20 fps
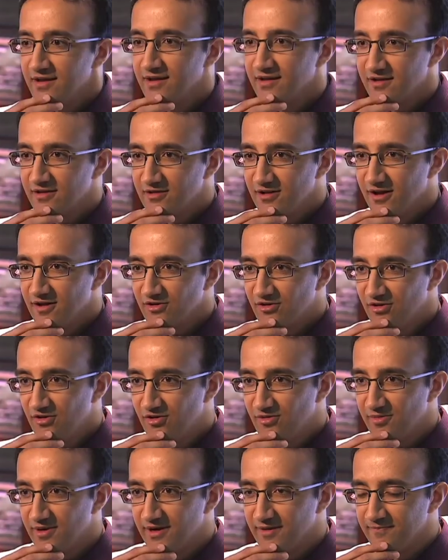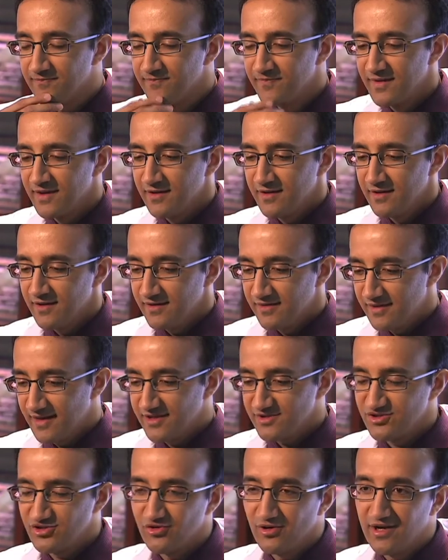In glaucoma,
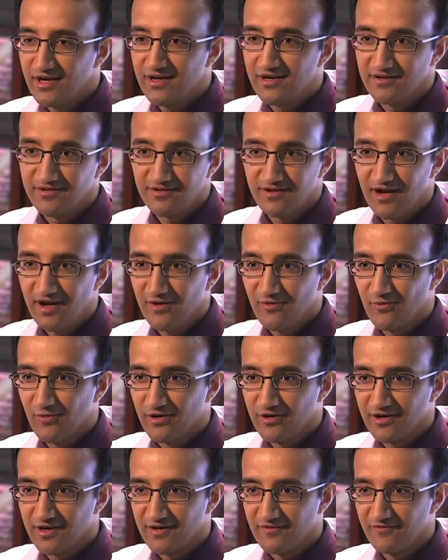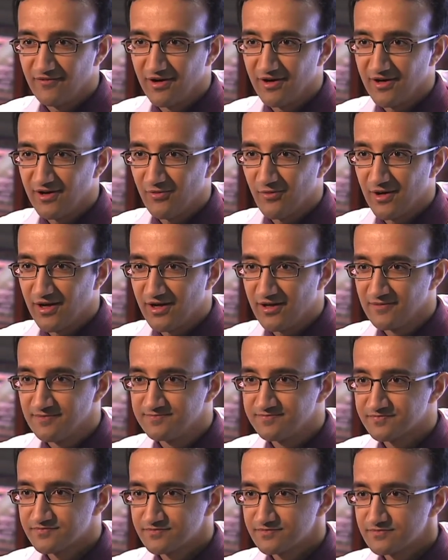that drain is not working very well
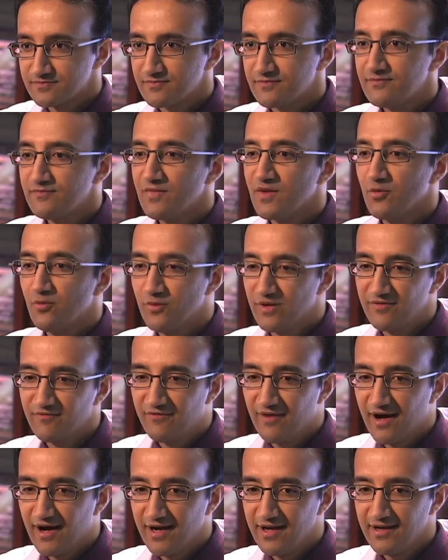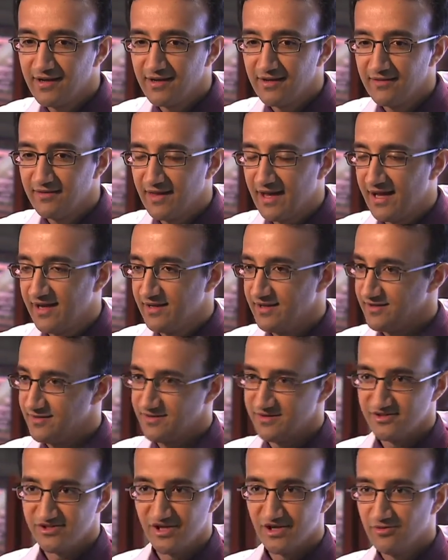we find that
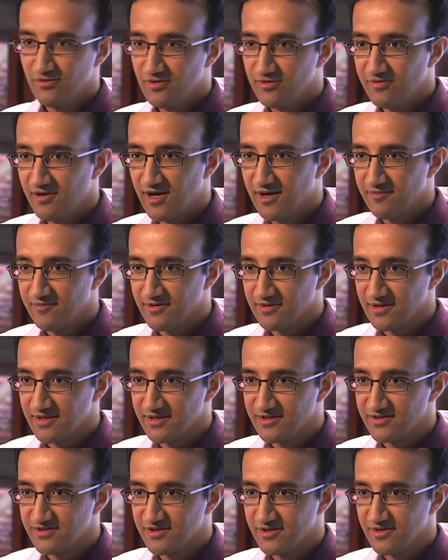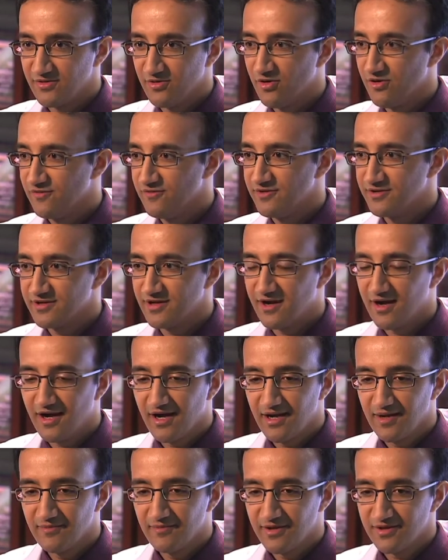in the general population, over
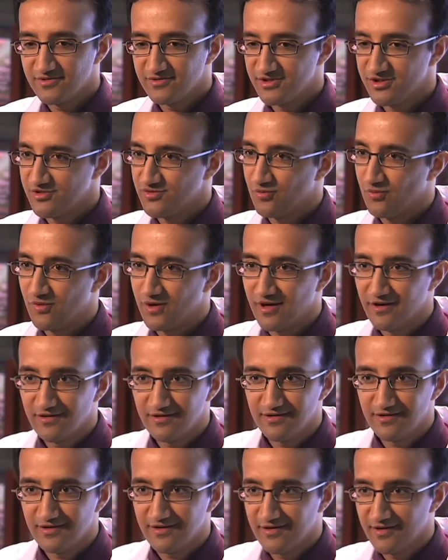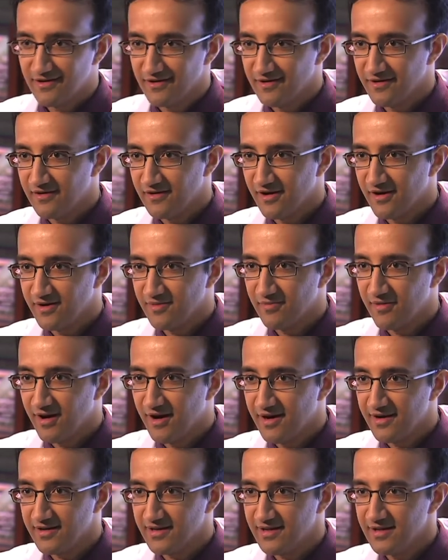time, just wear and tear on a
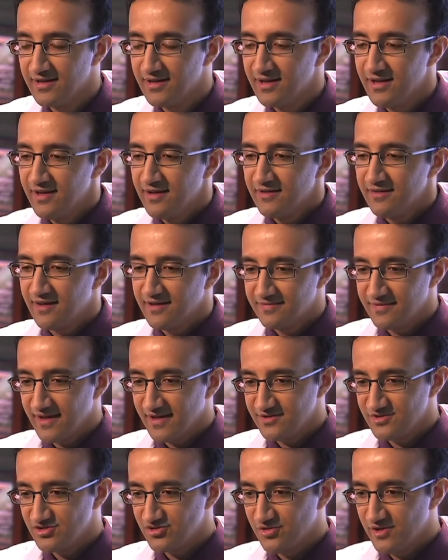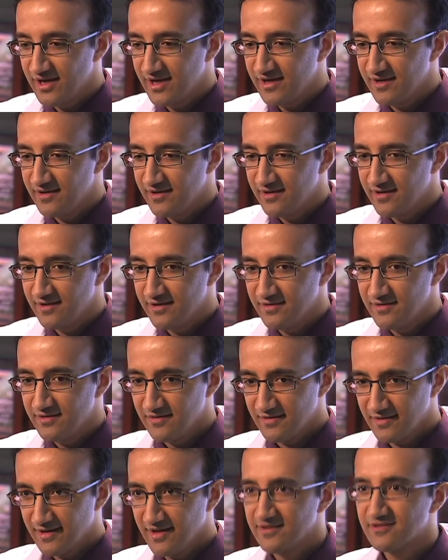body, that that drain
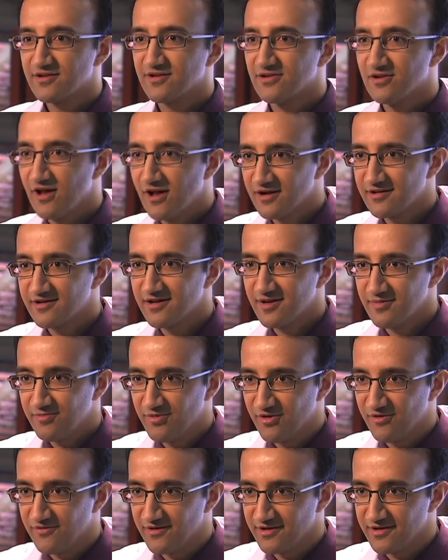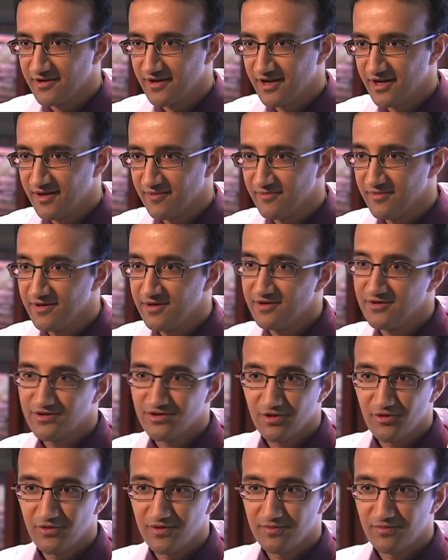gets clogged up over time. And
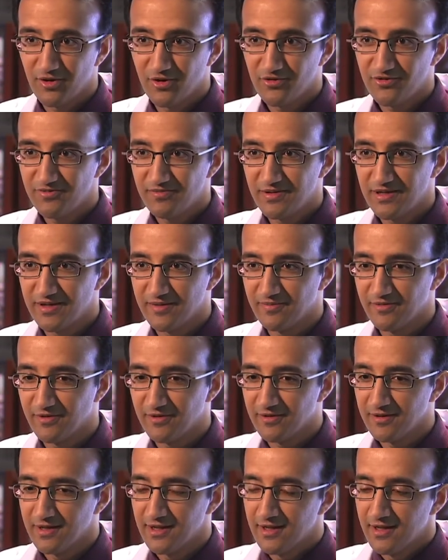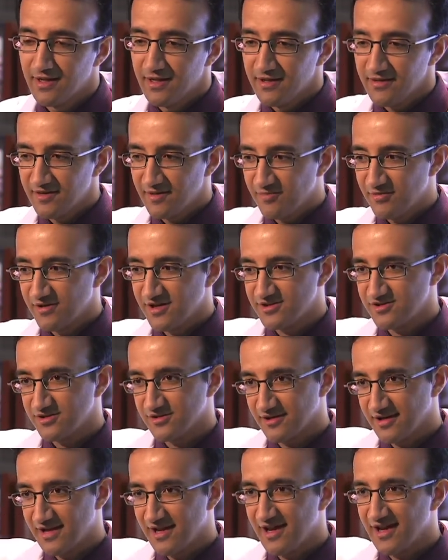so in most people, the
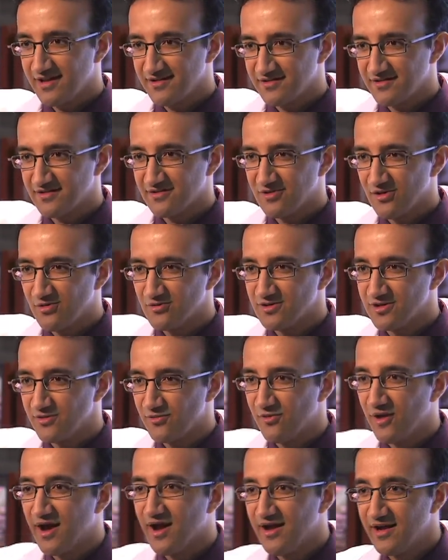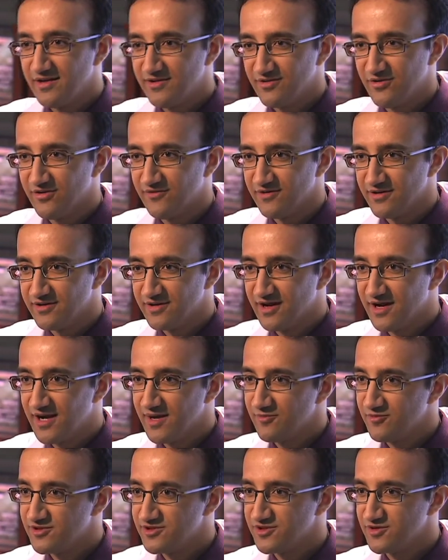pressure can slowly rise over
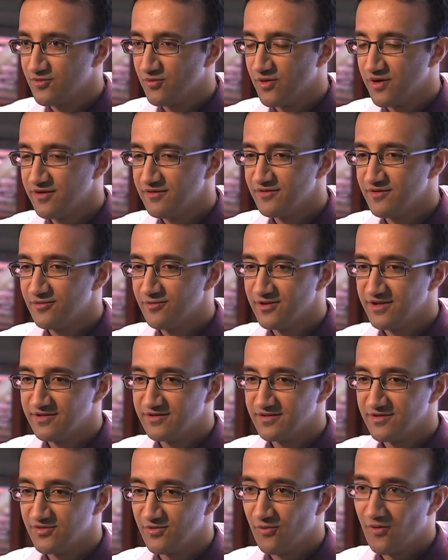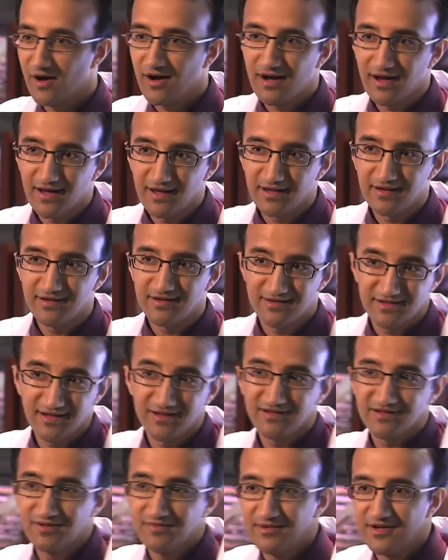time, which is one of the reasons why it
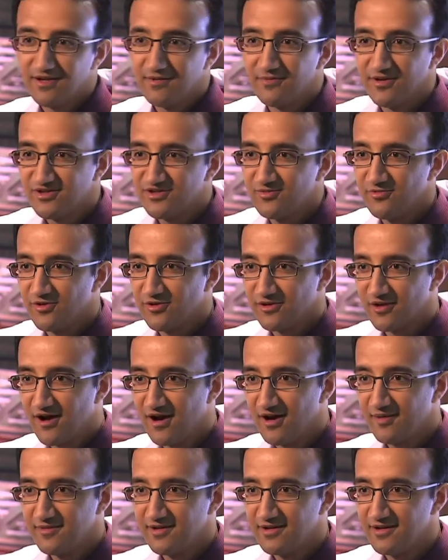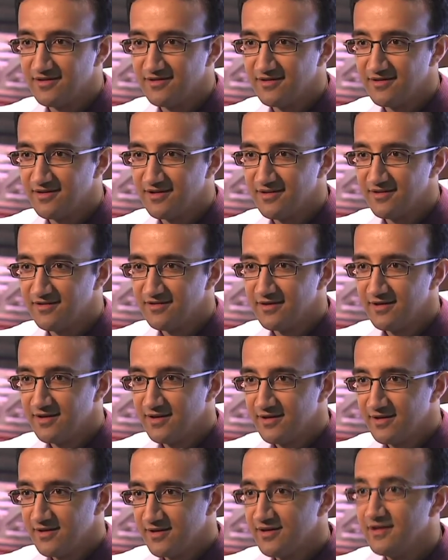tends to be a much more common disease
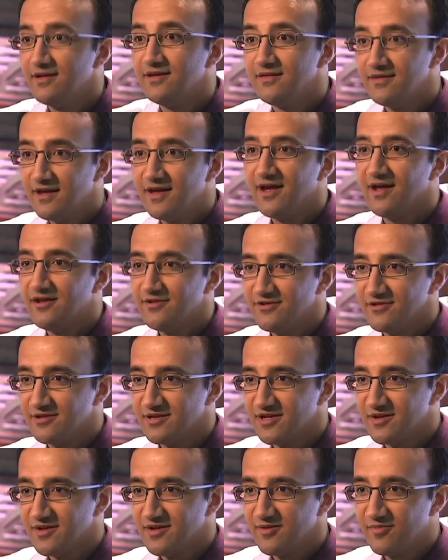in the elderly